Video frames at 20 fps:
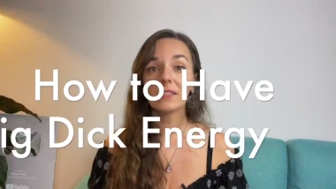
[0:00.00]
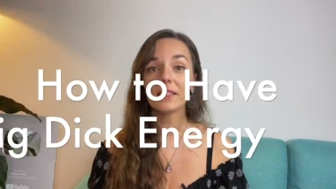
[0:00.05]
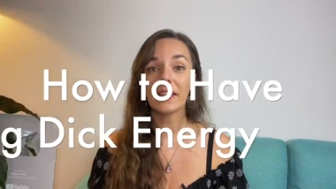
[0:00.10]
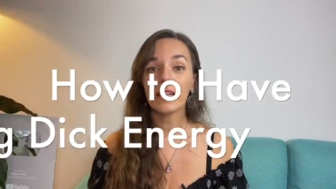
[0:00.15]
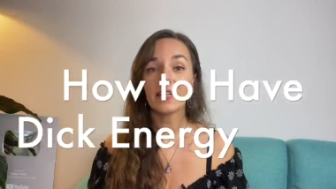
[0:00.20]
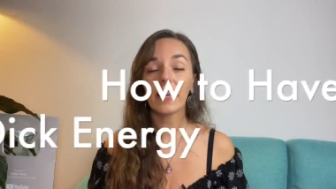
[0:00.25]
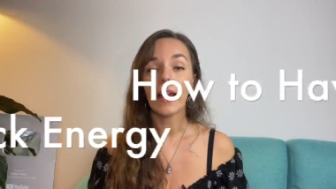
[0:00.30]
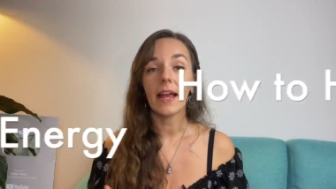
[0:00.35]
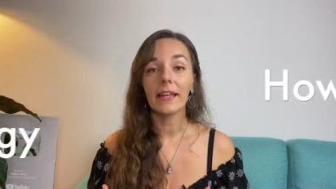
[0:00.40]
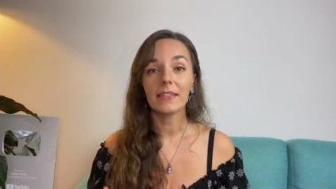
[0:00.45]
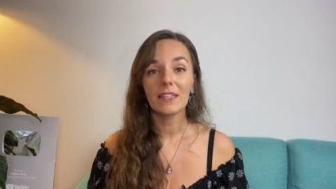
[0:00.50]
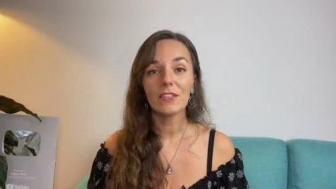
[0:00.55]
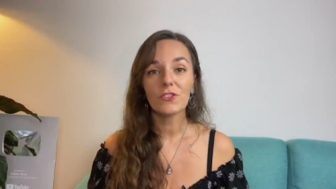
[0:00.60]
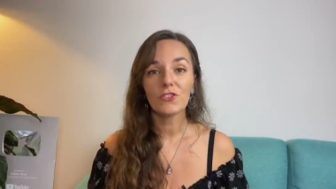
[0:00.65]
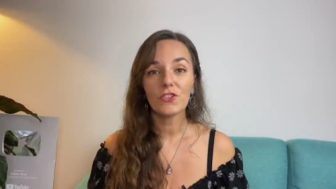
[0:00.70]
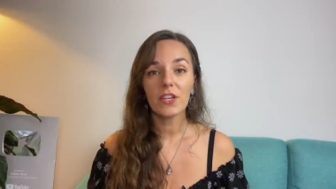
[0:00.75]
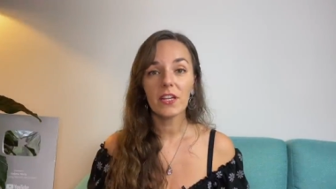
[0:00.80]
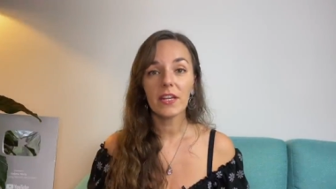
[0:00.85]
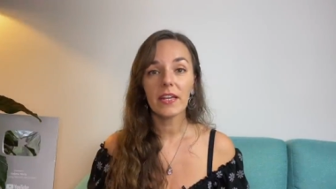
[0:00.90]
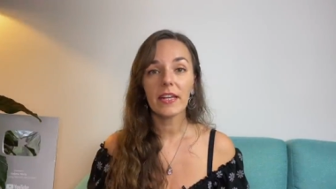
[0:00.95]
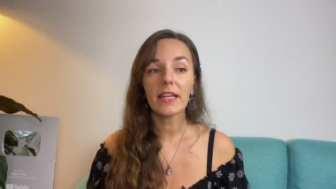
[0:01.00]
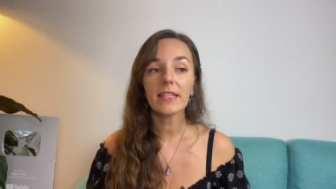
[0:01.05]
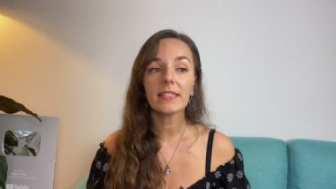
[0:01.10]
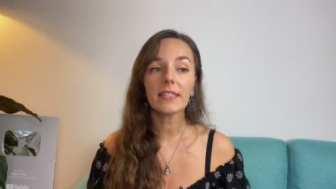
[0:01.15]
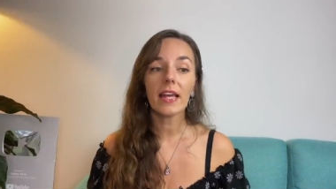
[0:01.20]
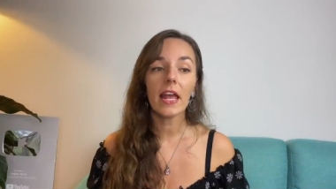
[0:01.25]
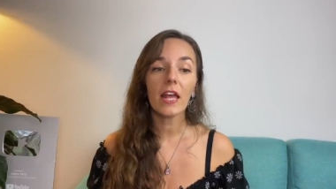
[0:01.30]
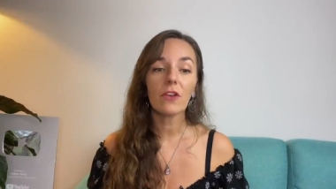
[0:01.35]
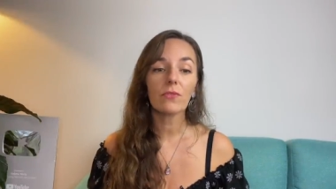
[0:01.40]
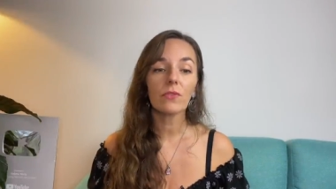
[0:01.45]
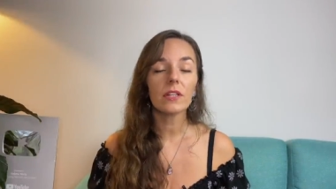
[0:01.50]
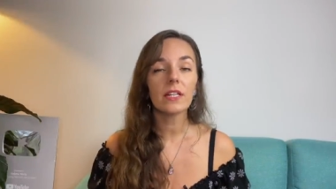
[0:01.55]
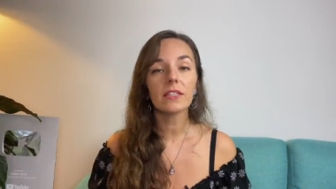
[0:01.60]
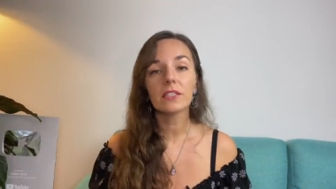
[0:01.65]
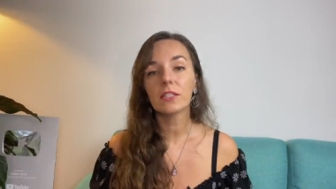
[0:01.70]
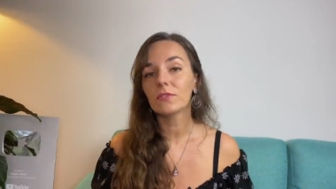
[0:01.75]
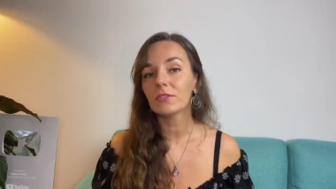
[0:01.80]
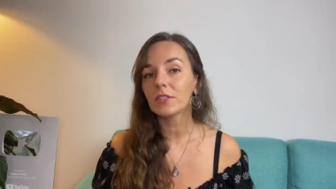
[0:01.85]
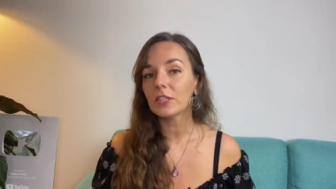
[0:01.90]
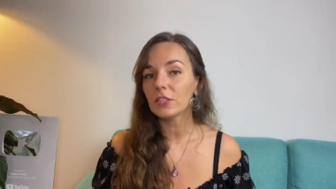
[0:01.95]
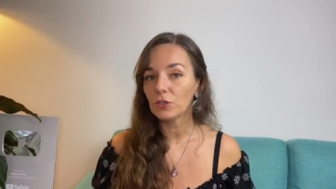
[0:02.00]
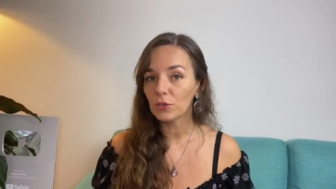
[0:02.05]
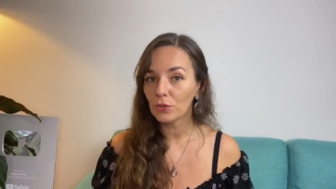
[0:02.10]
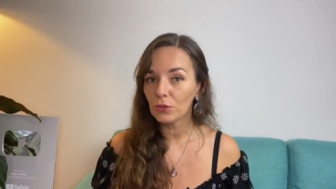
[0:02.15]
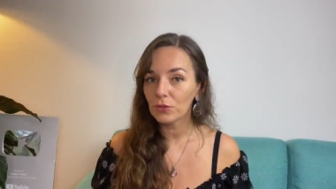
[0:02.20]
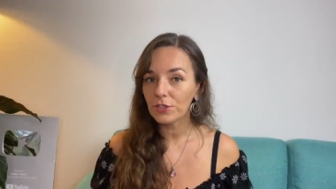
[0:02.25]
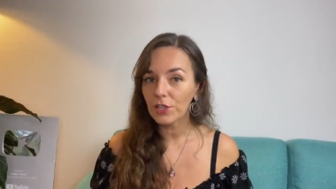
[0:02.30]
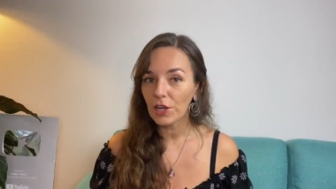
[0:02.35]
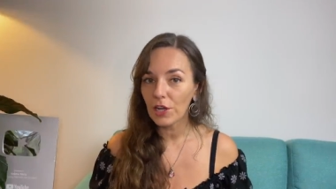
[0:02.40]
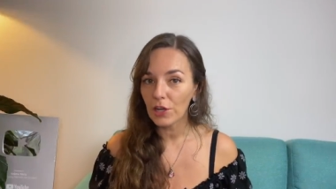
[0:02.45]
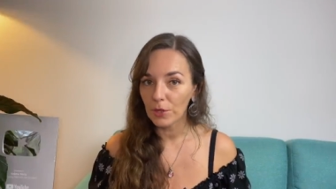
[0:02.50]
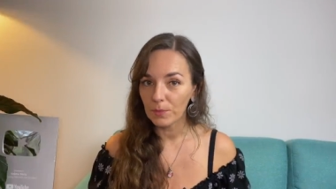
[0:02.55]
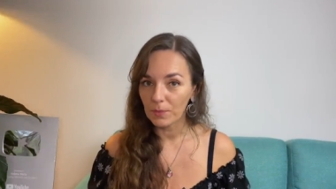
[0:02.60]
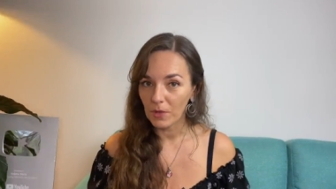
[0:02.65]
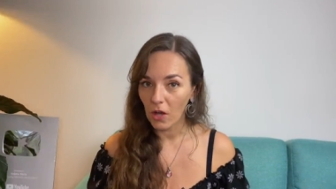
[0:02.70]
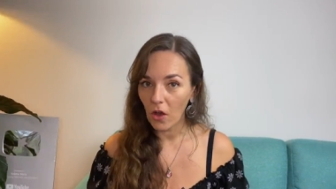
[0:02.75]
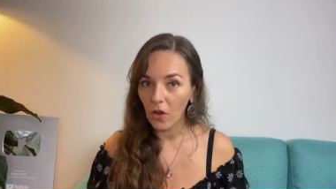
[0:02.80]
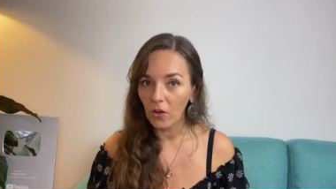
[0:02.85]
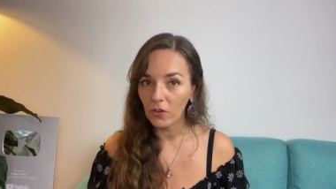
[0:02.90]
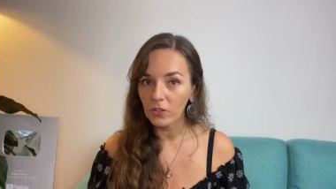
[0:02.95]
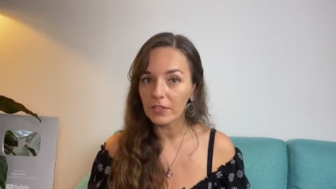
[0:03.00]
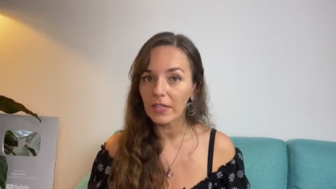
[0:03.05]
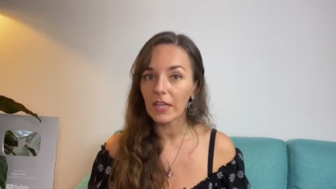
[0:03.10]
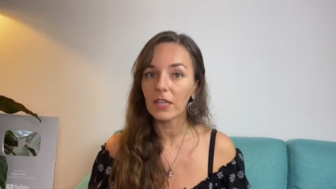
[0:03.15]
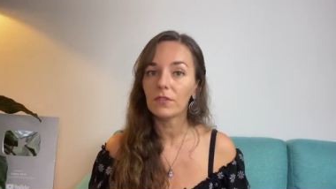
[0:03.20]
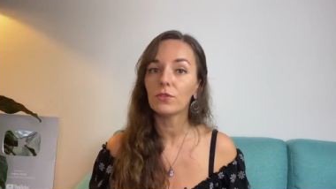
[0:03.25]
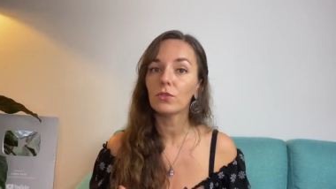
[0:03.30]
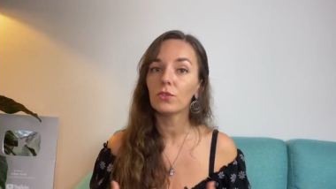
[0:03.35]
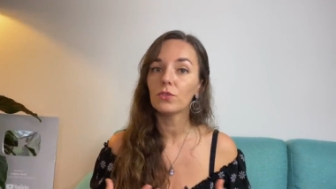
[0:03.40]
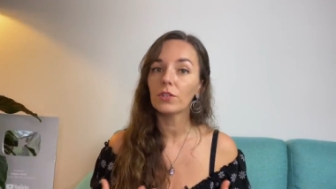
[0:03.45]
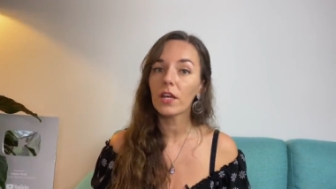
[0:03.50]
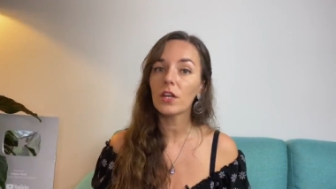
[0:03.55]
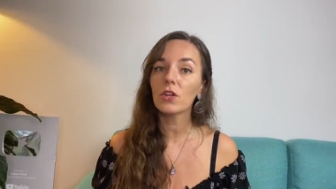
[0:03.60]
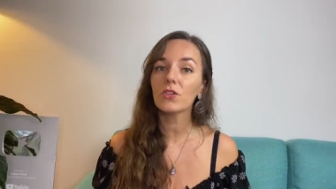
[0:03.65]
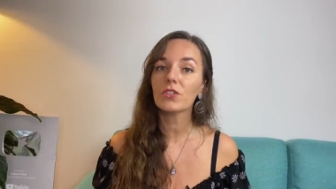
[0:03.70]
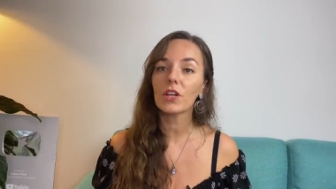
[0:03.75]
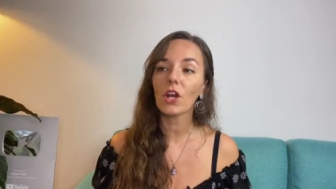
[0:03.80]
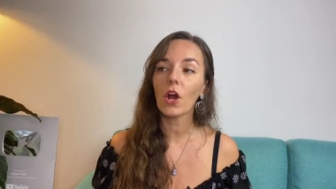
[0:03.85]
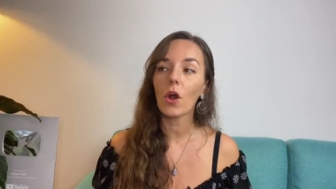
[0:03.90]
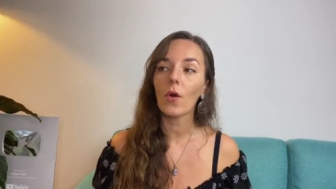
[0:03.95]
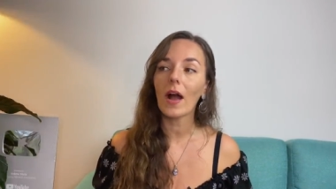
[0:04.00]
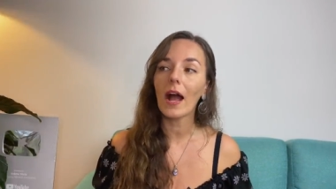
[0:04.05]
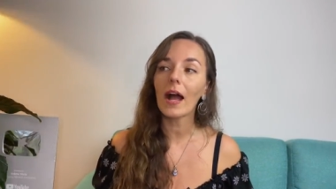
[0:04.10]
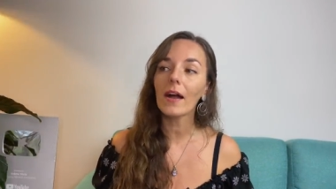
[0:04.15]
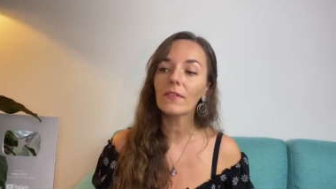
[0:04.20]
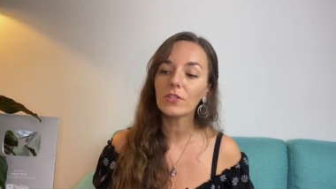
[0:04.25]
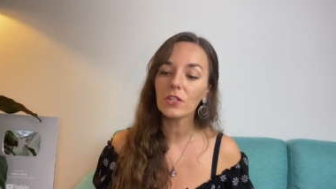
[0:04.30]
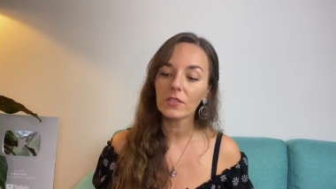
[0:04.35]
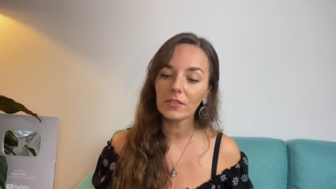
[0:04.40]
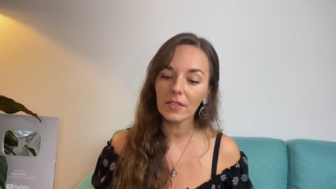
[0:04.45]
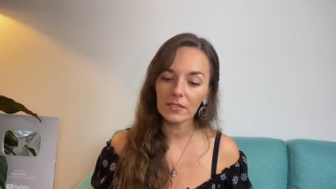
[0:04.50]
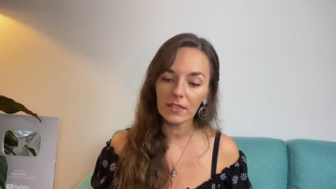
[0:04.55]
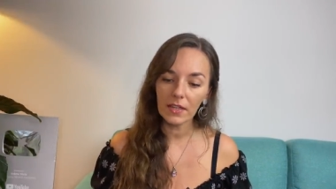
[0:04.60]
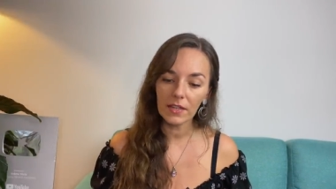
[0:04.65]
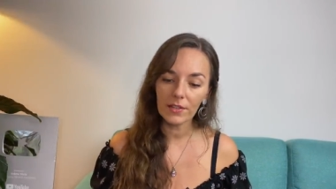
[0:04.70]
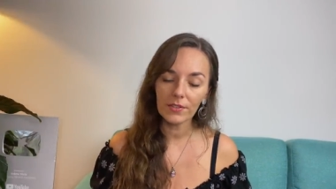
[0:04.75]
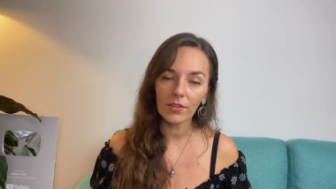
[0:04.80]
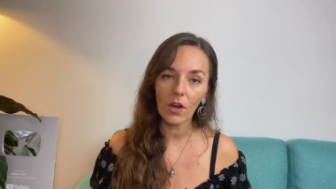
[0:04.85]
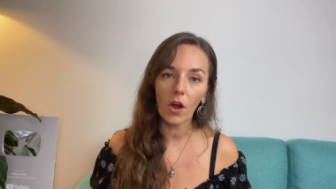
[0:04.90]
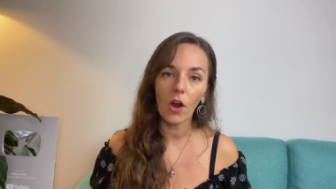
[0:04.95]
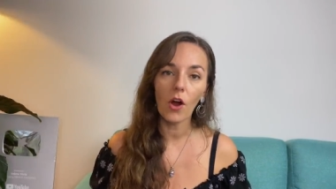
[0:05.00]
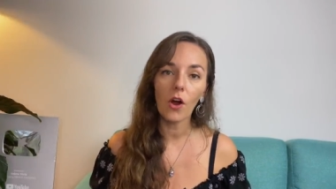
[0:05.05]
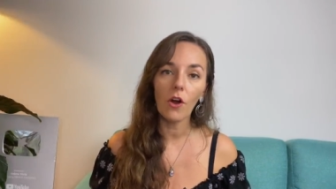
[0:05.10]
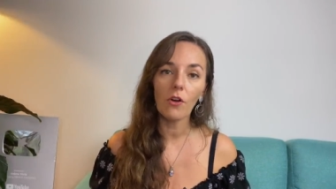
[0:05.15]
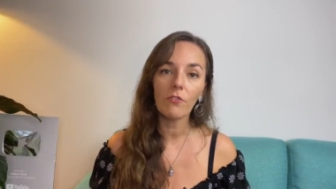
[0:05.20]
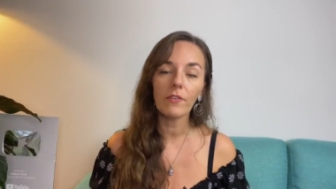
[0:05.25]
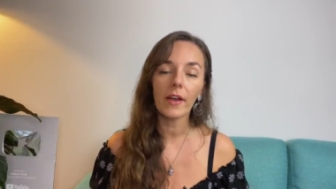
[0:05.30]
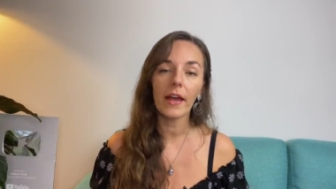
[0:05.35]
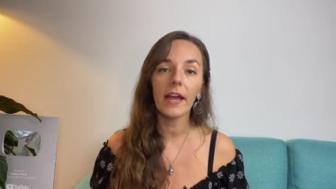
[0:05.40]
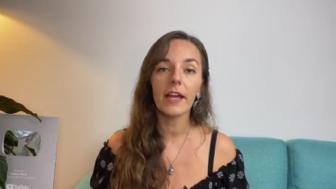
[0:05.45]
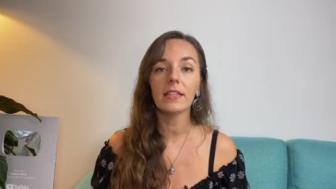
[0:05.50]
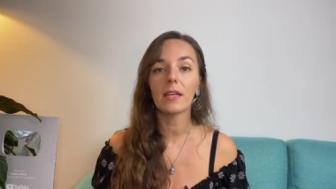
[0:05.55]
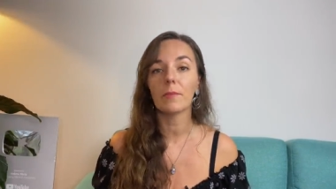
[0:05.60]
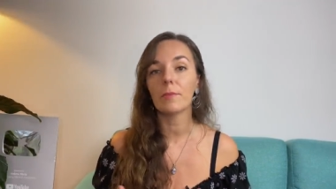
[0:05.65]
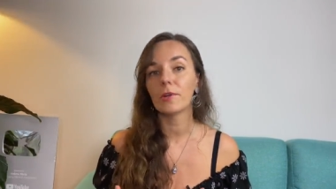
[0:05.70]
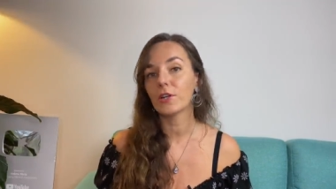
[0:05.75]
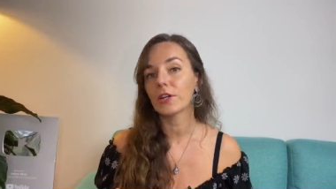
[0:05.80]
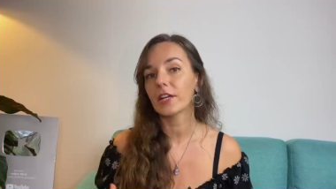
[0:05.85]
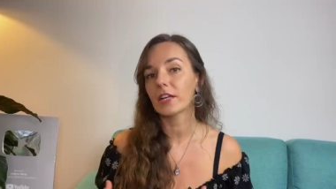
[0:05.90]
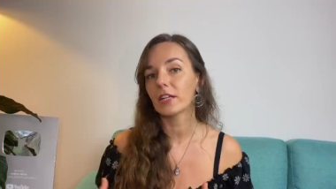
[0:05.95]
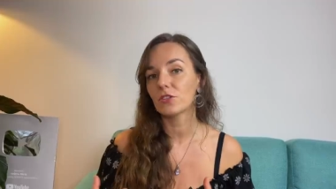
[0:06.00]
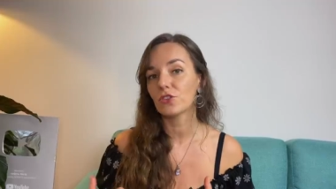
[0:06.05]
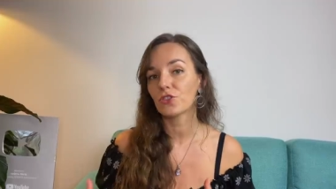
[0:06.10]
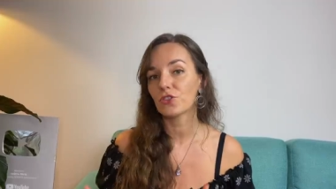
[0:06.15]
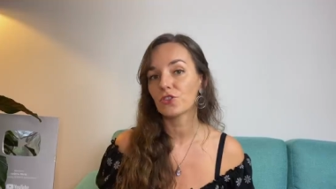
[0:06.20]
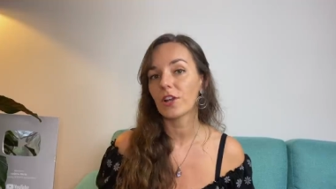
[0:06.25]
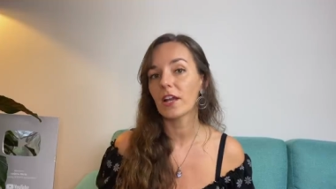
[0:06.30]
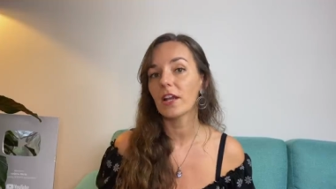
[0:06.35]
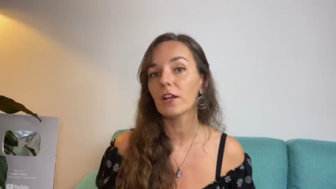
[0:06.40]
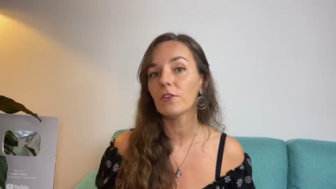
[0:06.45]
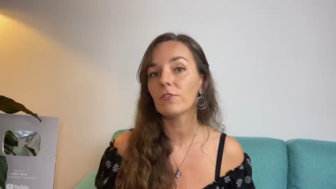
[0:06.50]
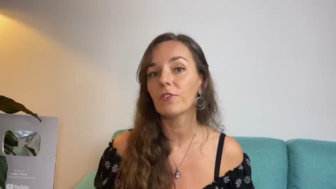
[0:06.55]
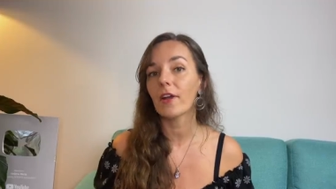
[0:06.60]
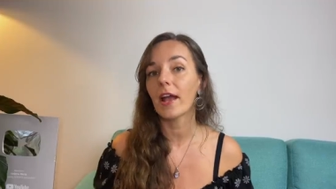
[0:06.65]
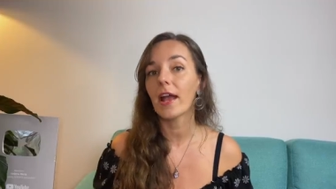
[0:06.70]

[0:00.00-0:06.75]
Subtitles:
dick energy is a relatively new term coined a few years ago after the death of an American chef